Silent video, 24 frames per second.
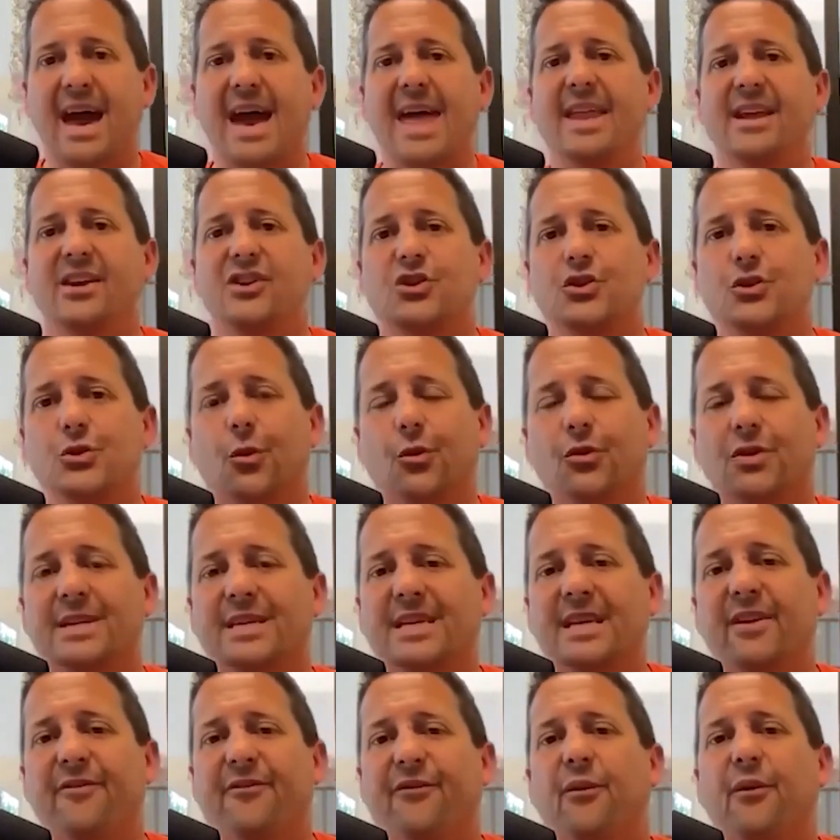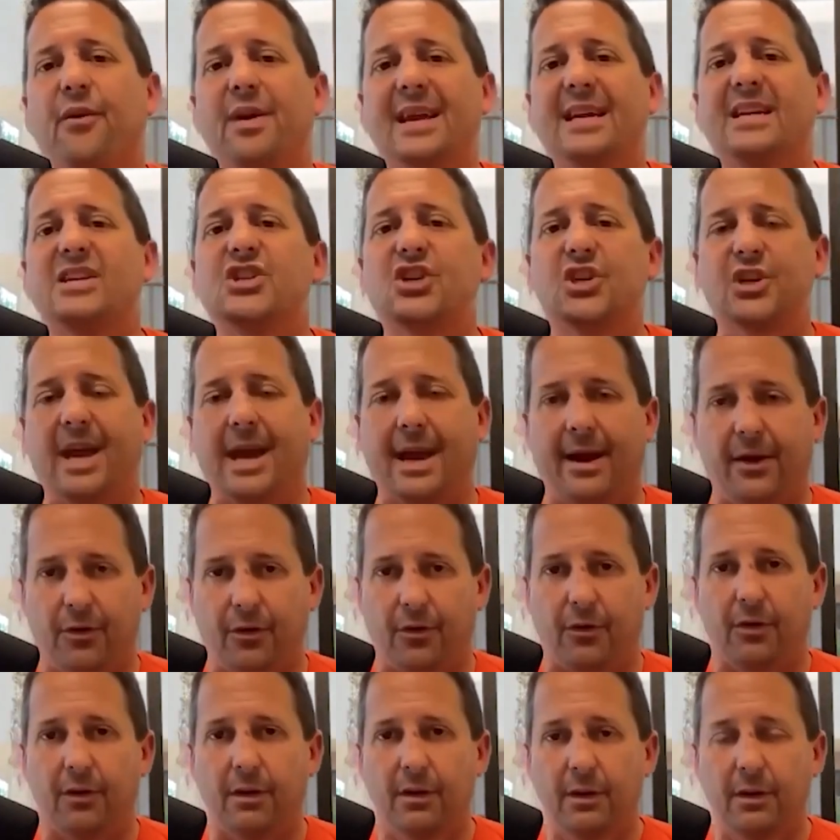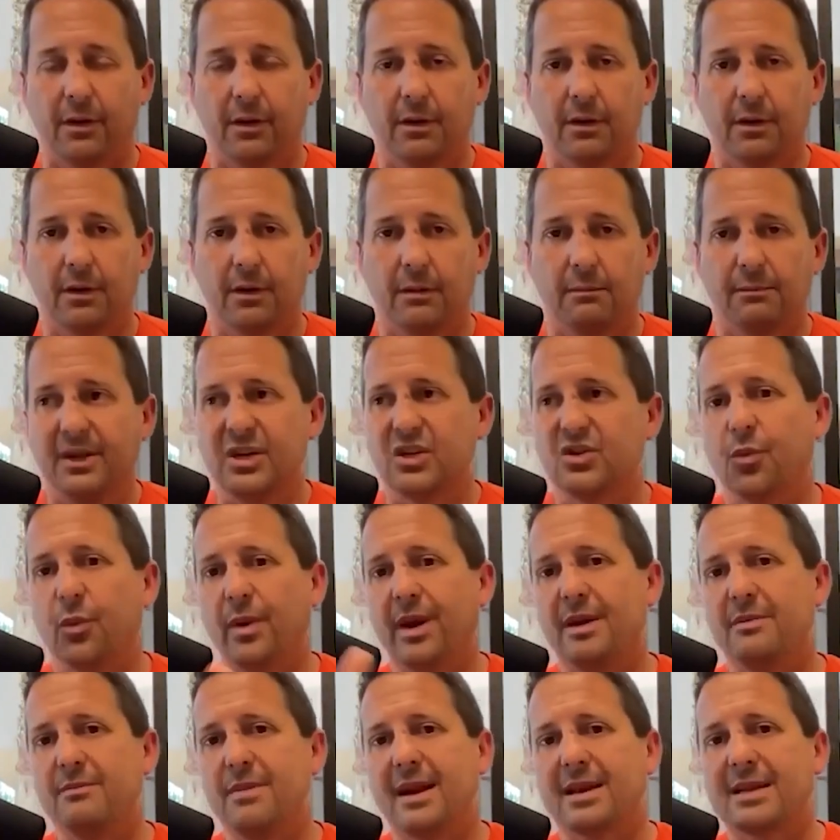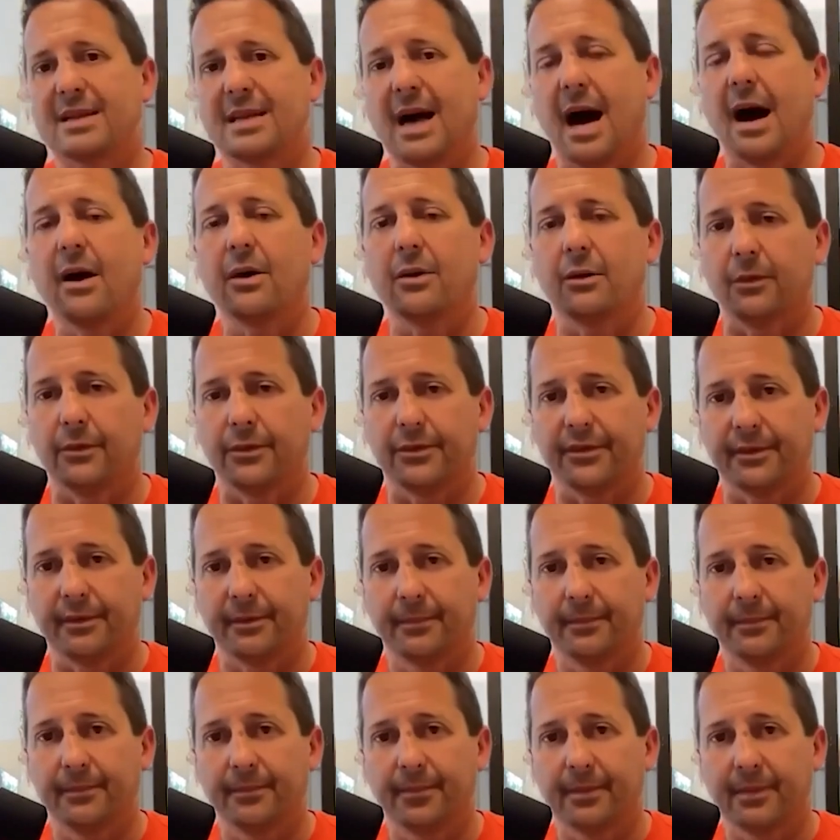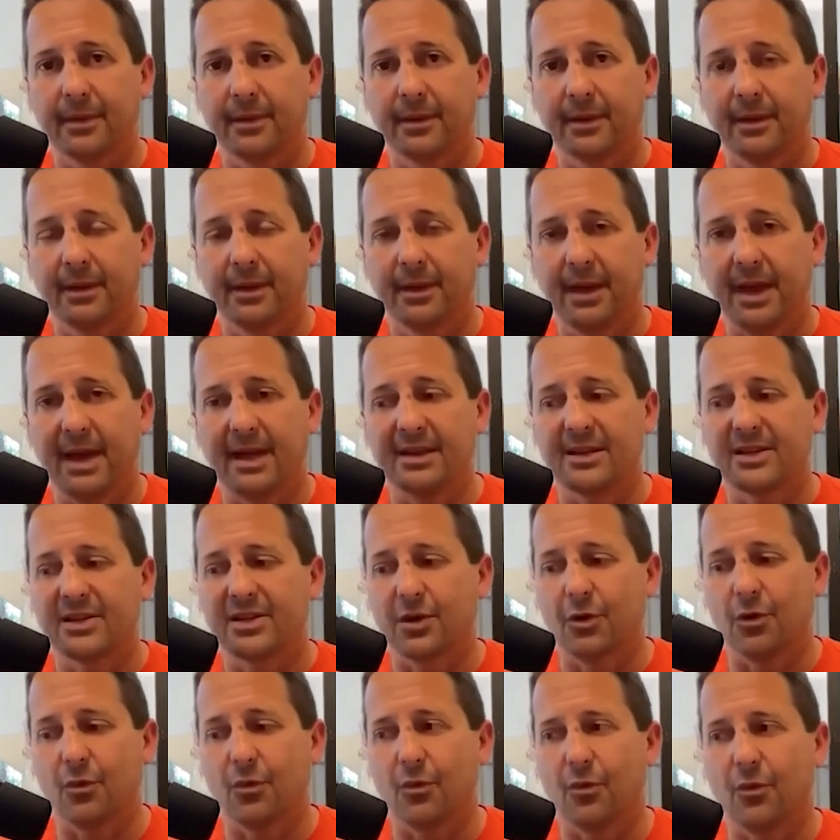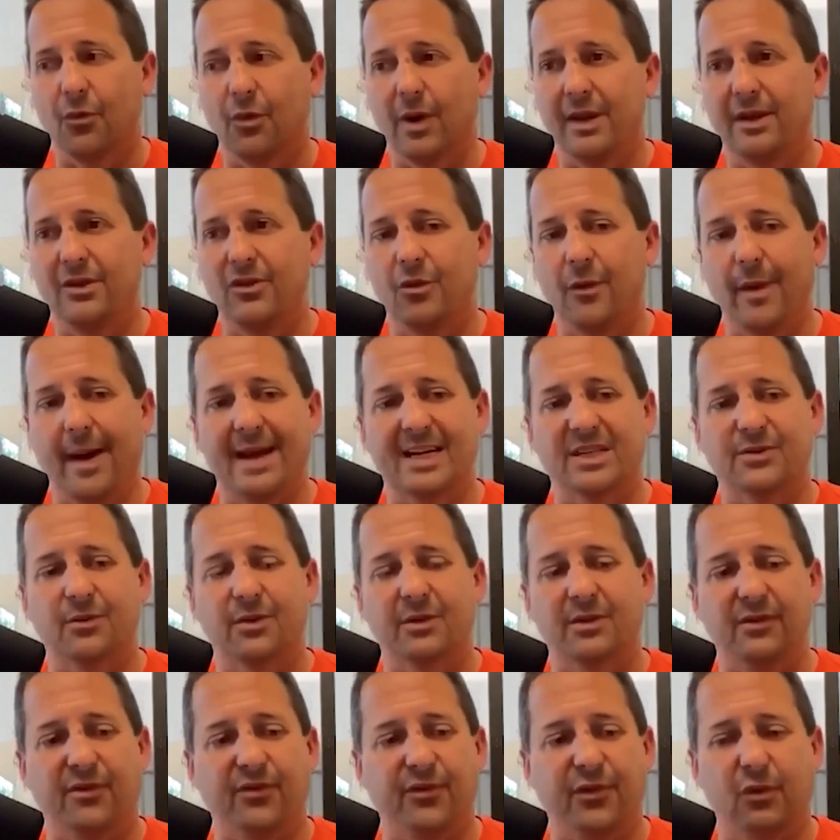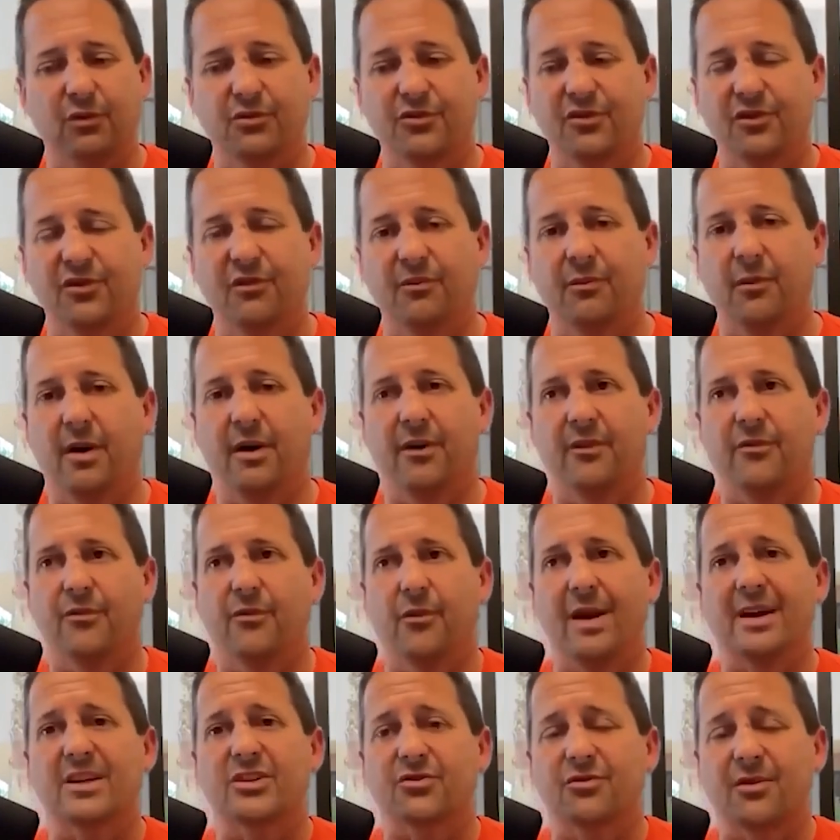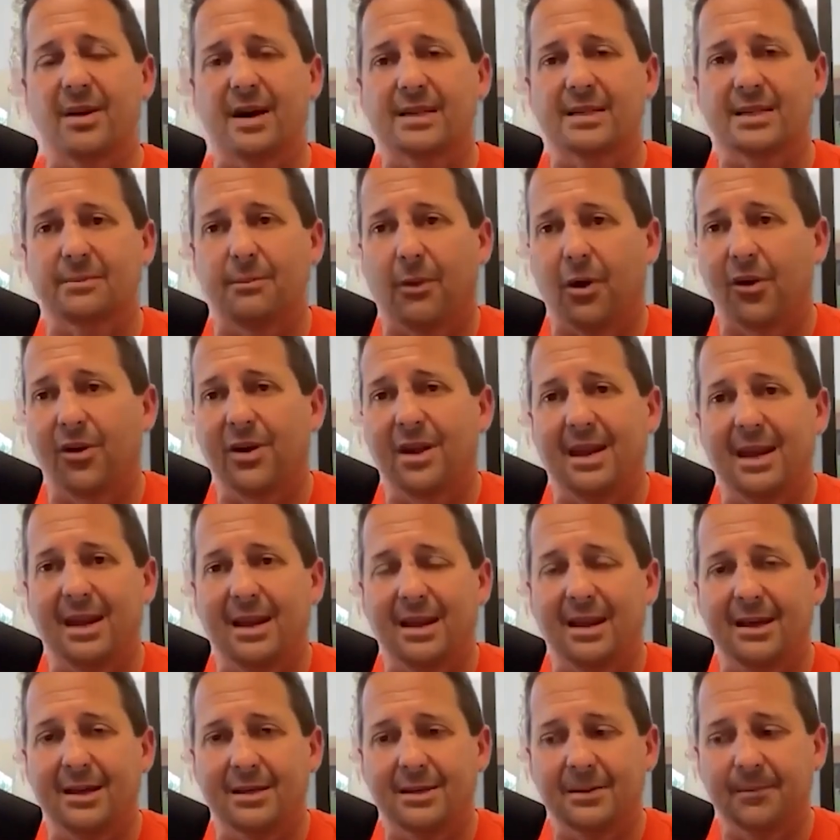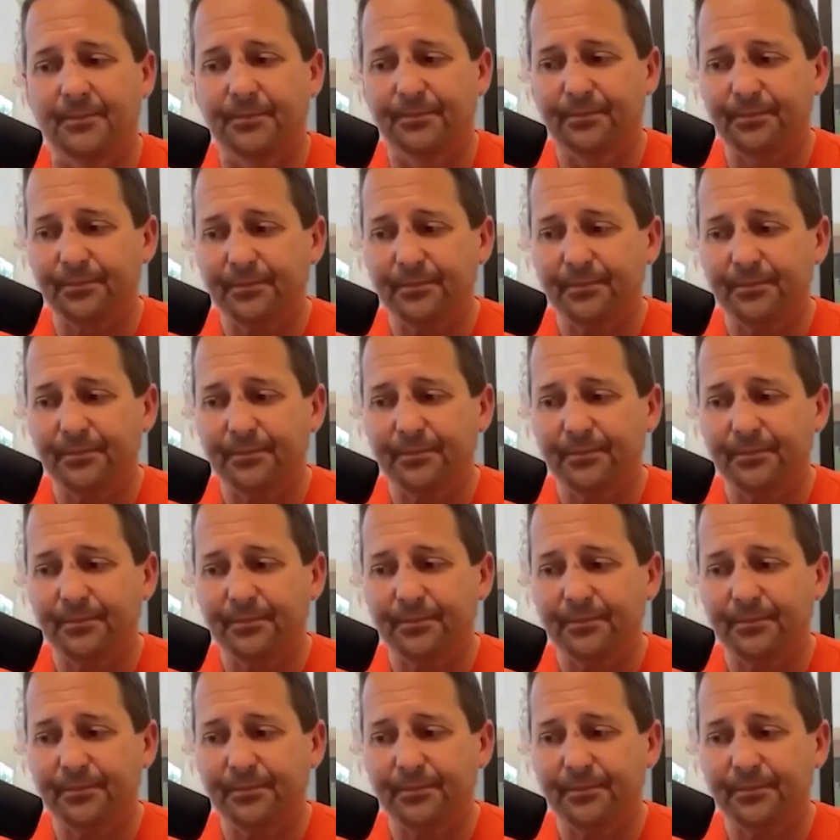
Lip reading: That is your differentiator between McDonald's. And so when you ask what the future of restaurants marketing is,